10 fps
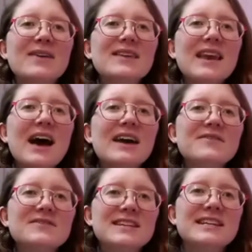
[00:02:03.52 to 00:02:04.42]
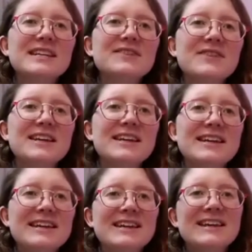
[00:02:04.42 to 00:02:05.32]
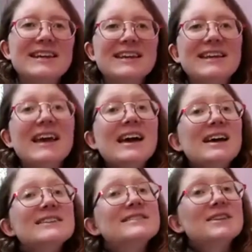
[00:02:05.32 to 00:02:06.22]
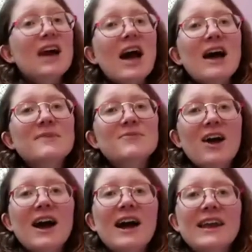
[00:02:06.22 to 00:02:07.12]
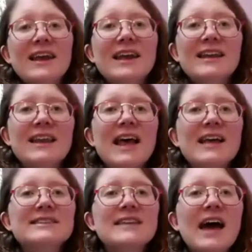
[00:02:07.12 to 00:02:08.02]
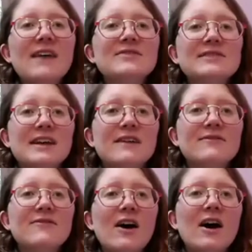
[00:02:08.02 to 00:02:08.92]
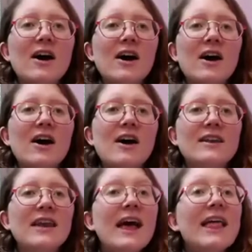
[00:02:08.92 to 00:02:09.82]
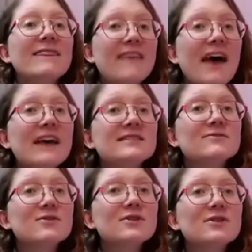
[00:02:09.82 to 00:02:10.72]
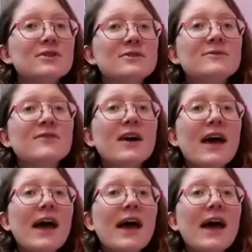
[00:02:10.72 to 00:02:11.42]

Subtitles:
Live TV. So come on and let's have some fun. There's room for